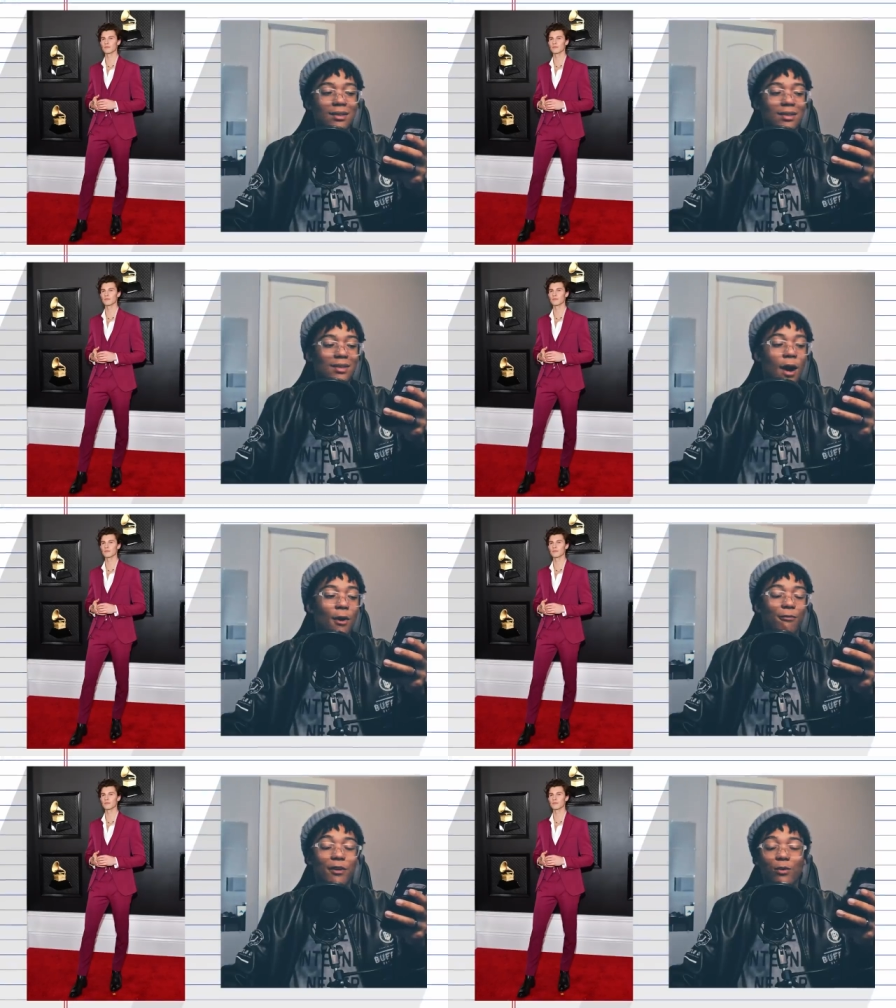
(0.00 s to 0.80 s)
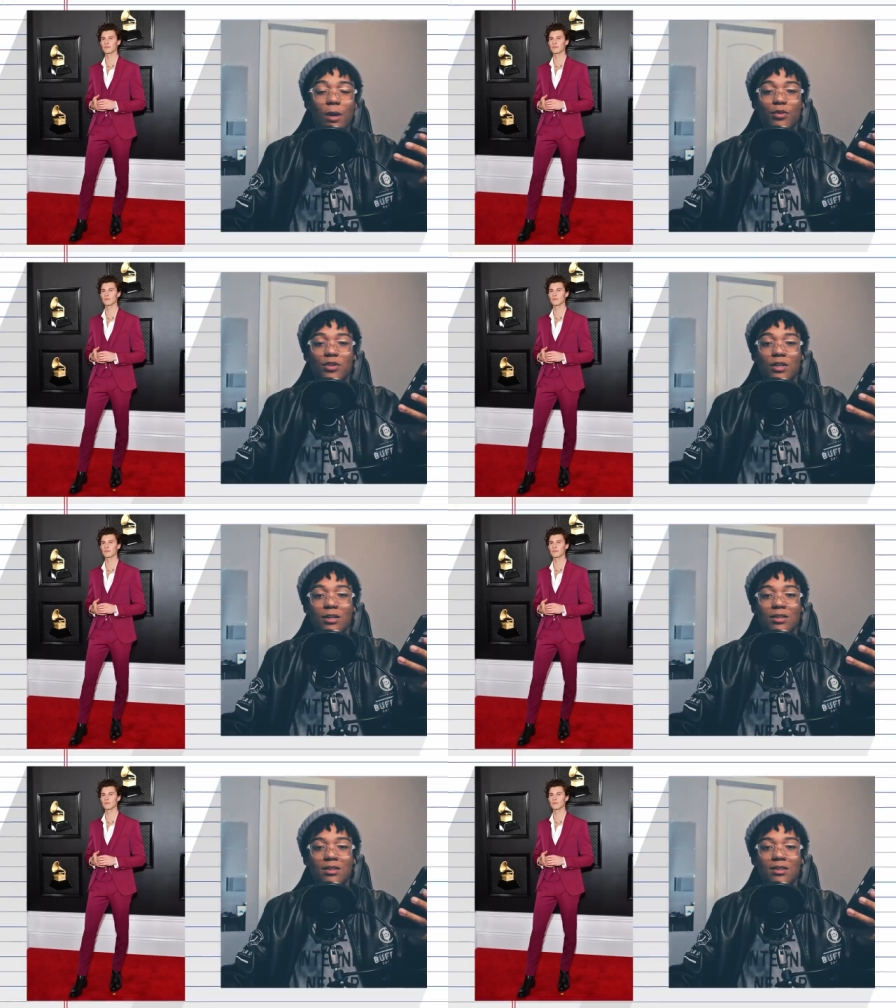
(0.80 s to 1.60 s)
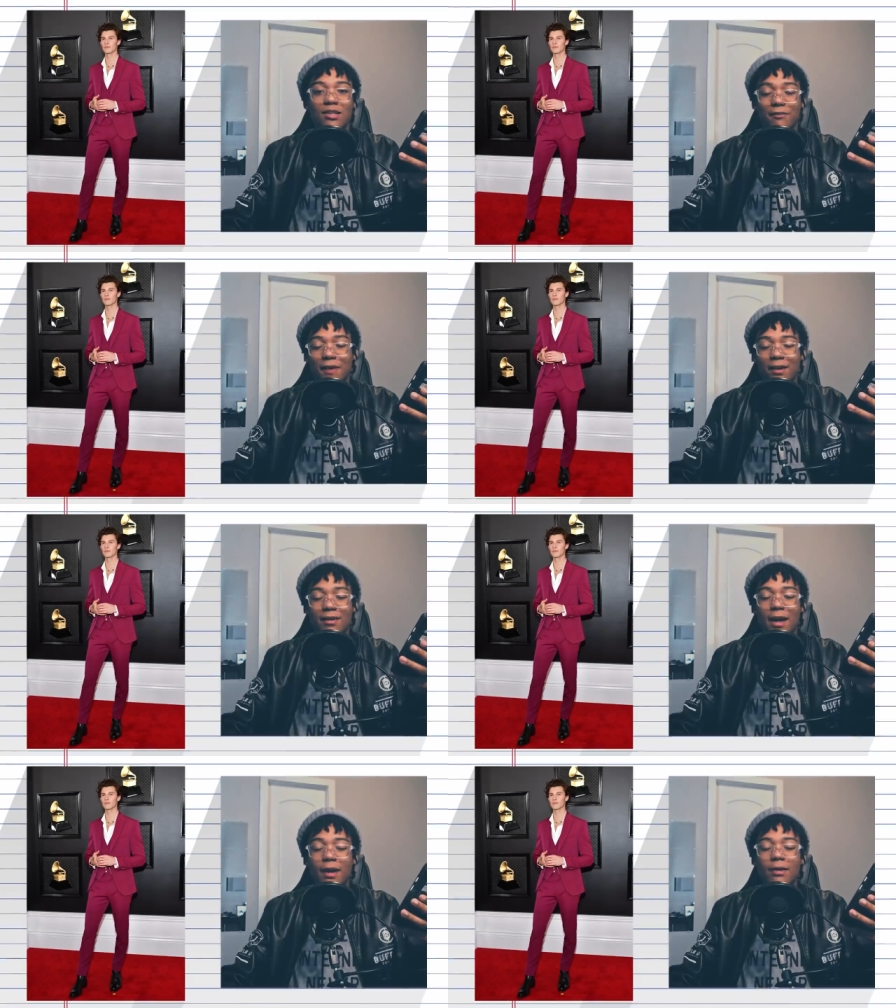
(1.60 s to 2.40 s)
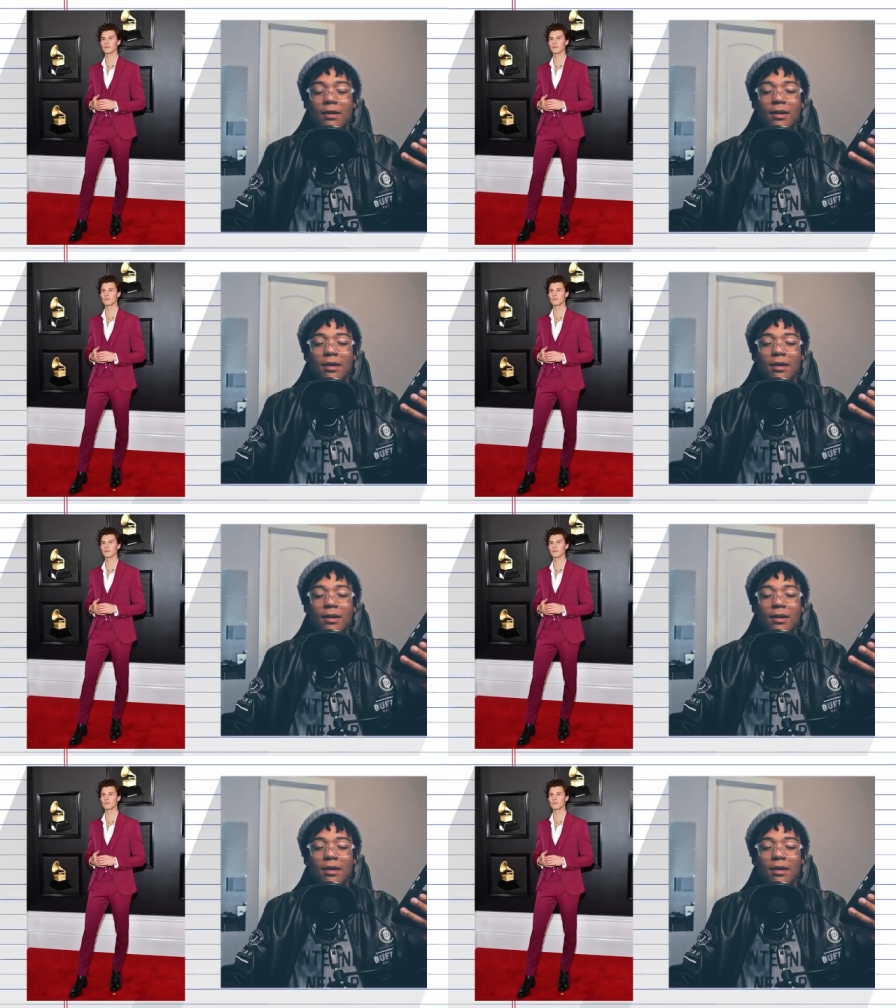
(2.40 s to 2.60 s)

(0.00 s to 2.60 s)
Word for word: this outfit represents the fact that